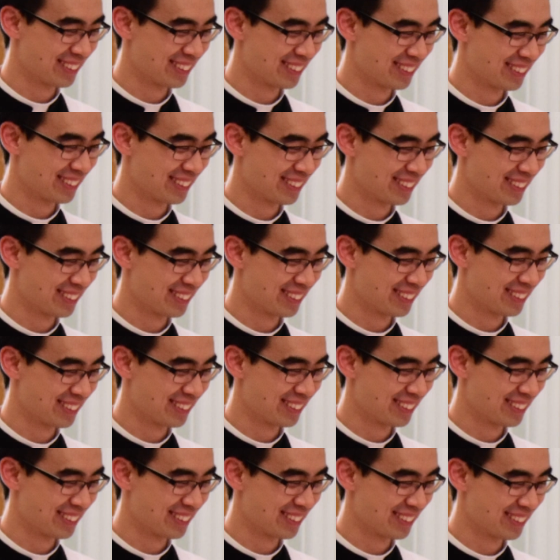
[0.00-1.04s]

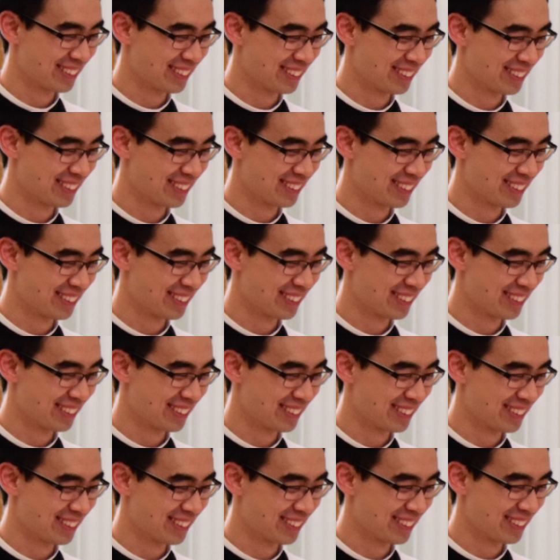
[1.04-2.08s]
Nothing is said.